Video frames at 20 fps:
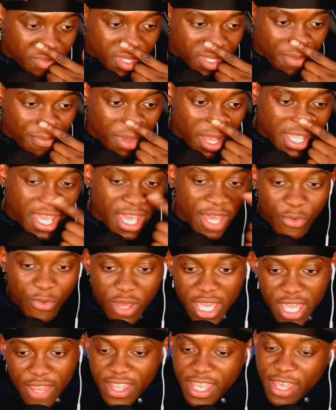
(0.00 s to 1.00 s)
But yeah, we're
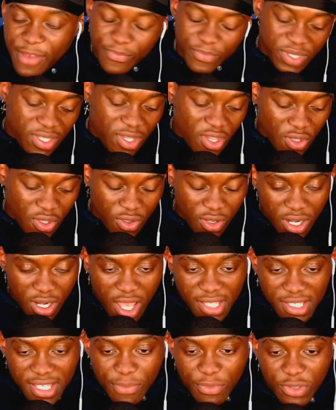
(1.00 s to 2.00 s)
here again. So
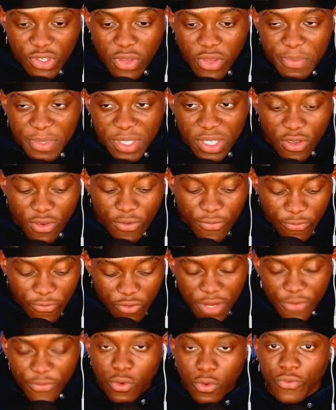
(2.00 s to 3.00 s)
last time we saw episode
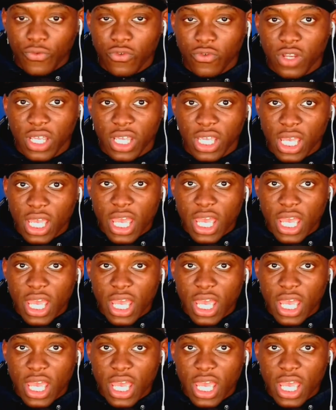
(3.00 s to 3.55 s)
343